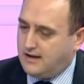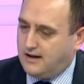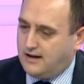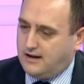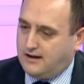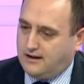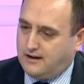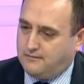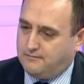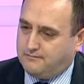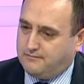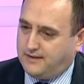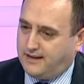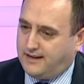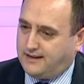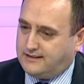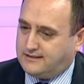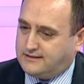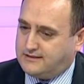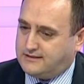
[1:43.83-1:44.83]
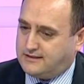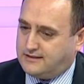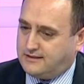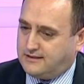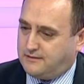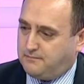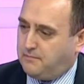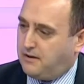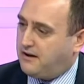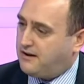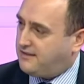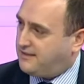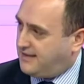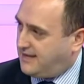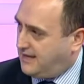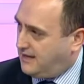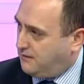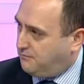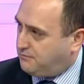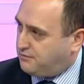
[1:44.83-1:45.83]
Part of the
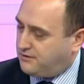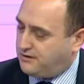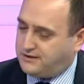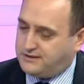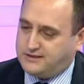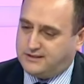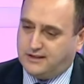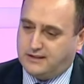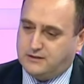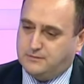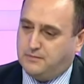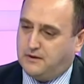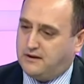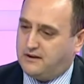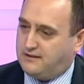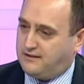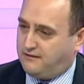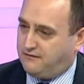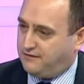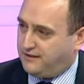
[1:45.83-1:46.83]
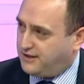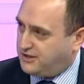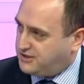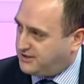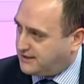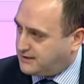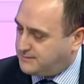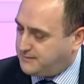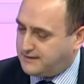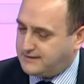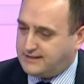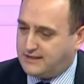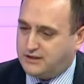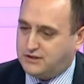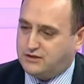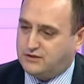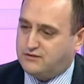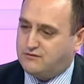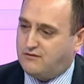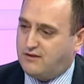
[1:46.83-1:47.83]
healing process, part of the inflation
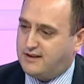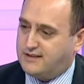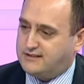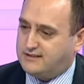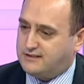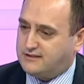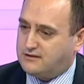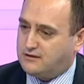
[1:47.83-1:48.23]
expectations rising.